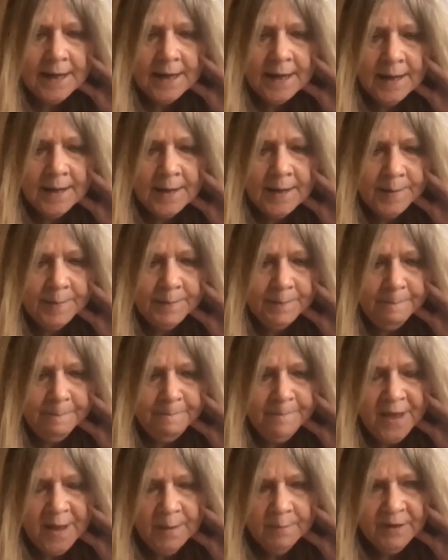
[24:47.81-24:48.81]
Um,
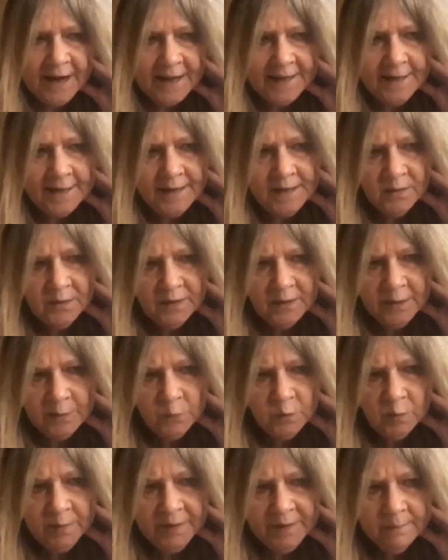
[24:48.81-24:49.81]
but I think
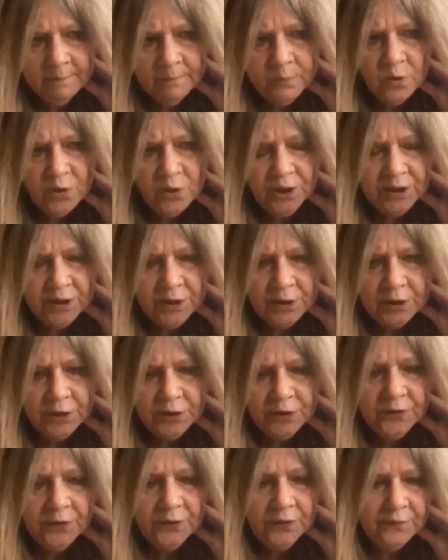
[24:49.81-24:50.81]
it, will be important
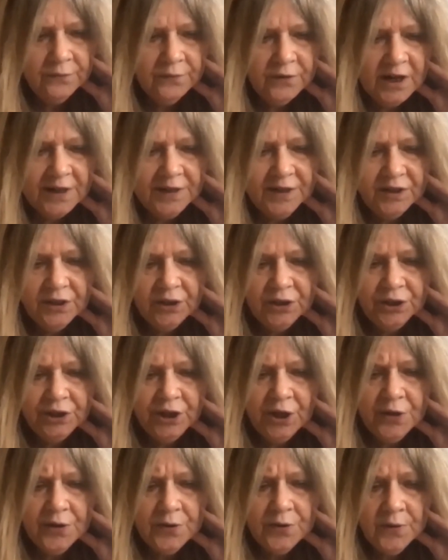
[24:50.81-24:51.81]
to for us to
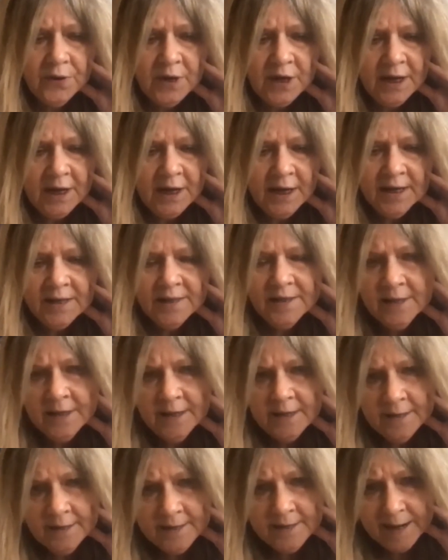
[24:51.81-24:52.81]
show
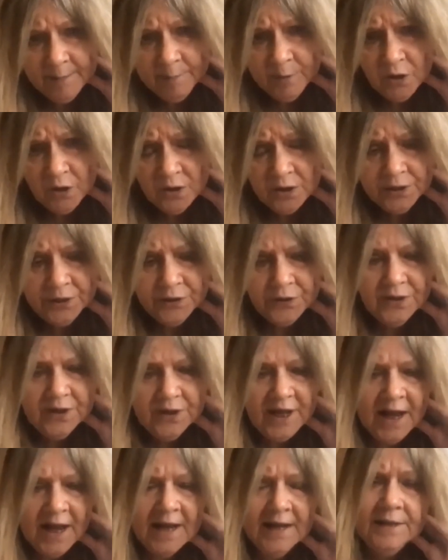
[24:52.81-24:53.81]
the, the neighbourhood through
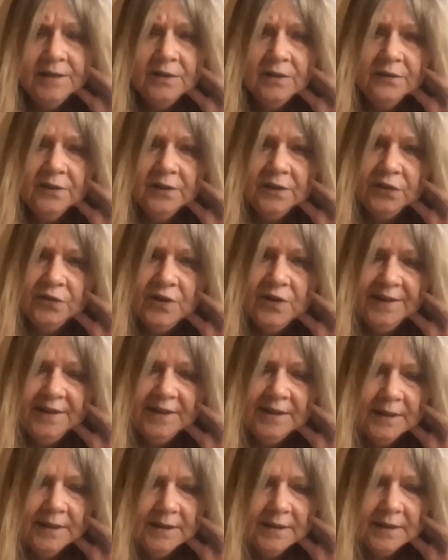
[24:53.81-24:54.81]
the eyes of its
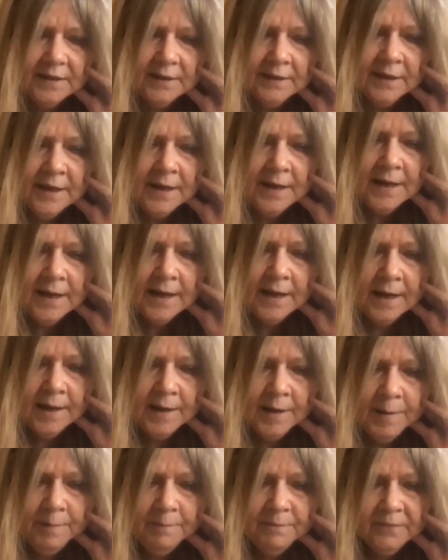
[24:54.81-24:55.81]
residents,
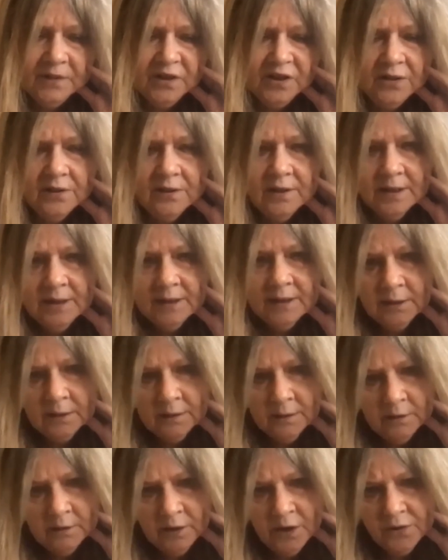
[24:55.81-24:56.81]
um, so that
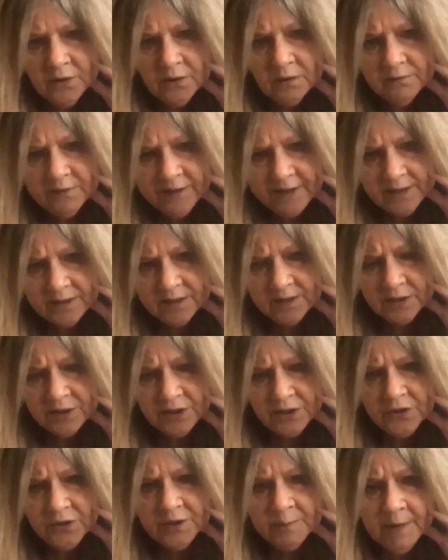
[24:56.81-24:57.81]
local
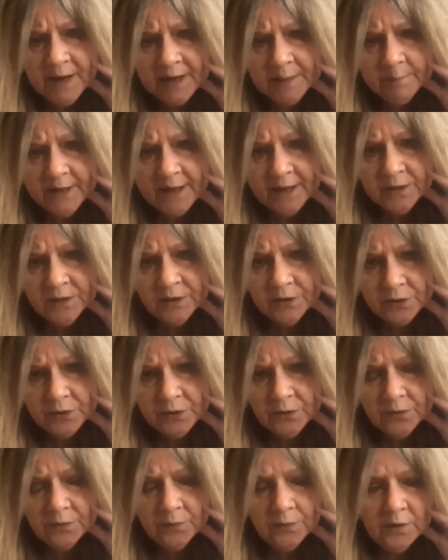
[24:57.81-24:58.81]
vicissitudes might be
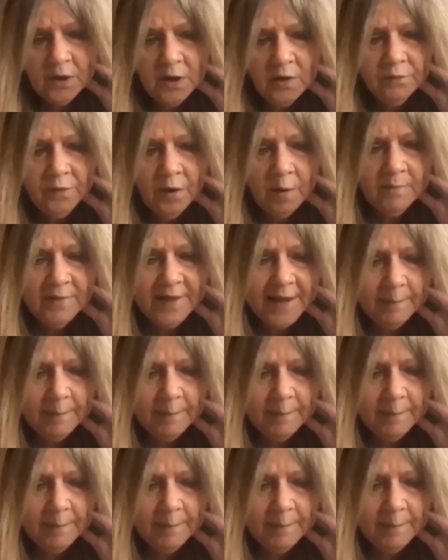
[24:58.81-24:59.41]
understood from their